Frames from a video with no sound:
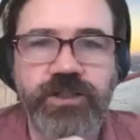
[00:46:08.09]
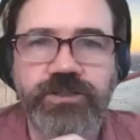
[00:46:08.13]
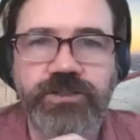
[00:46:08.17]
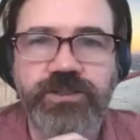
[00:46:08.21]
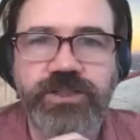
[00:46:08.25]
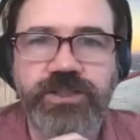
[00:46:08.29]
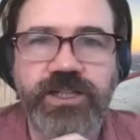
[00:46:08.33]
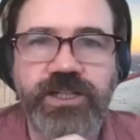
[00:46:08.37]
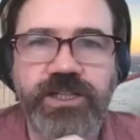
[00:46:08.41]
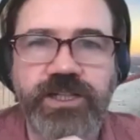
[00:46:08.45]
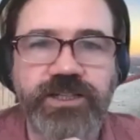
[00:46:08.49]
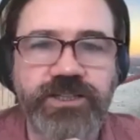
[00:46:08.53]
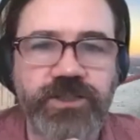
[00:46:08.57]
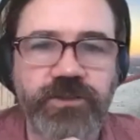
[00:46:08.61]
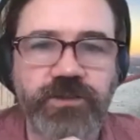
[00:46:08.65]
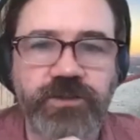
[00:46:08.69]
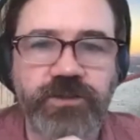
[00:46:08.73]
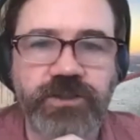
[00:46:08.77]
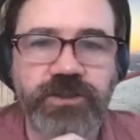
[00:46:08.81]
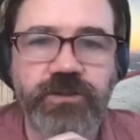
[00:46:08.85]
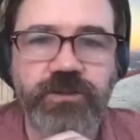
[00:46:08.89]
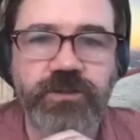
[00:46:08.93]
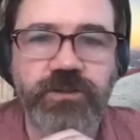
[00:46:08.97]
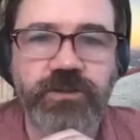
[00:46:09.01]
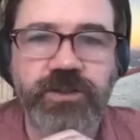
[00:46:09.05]
So
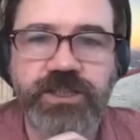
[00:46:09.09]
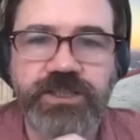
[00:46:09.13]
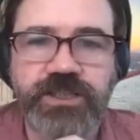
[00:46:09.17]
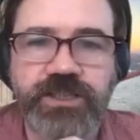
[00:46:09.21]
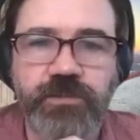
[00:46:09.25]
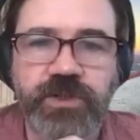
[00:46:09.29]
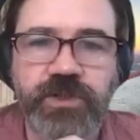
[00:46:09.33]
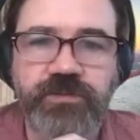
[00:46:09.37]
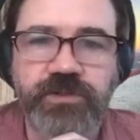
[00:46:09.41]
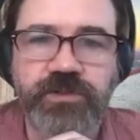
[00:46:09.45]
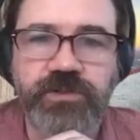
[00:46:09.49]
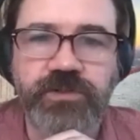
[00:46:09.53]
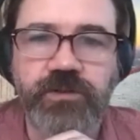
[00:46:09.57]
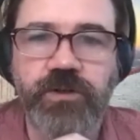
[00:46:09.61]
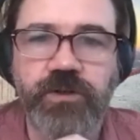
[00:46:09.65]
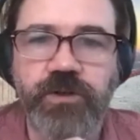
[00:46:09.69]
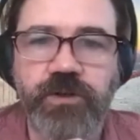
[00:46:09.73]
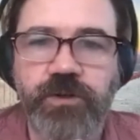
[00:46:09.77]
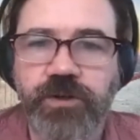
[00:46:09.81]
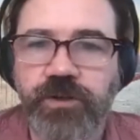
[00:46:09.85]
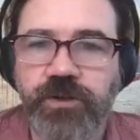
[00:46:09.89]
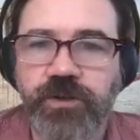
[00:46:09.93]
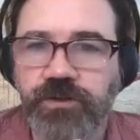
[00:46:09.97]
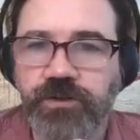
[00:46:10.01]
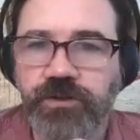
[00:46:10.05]
ESIP have their
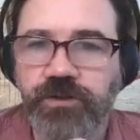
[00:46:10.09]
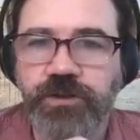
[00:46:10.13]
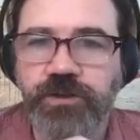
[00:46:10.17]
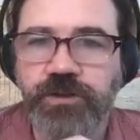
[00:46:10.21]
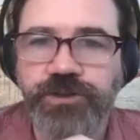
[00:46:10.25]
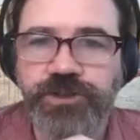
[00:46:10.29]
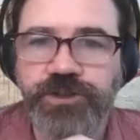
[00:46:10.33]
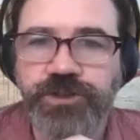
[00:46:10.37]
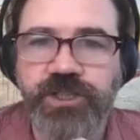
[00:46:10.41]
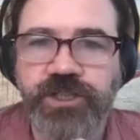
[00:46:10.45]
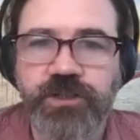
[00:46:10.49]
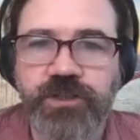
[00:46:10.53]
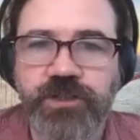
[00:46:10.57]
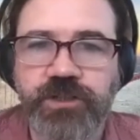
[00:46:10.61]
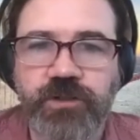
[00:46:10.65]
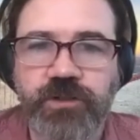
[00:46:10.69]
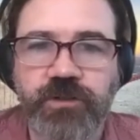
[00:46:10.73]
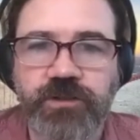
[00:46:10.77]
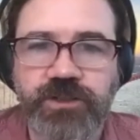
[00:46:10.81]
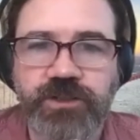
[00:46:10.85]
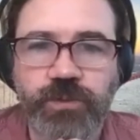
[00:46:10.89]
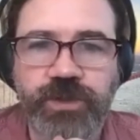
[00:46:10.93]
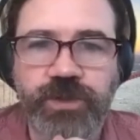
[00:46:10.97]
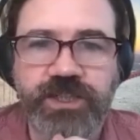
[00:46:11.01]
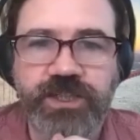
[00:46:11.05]
own ontology called
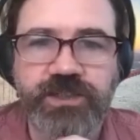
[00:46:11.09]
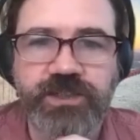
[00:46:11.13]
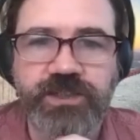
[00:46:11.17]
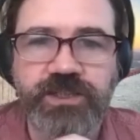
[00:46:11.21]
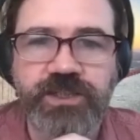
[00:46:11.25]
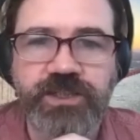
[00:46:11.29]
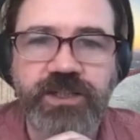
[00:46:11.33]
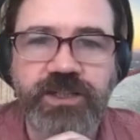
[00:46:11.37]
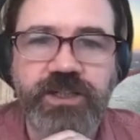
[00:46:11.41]
Suite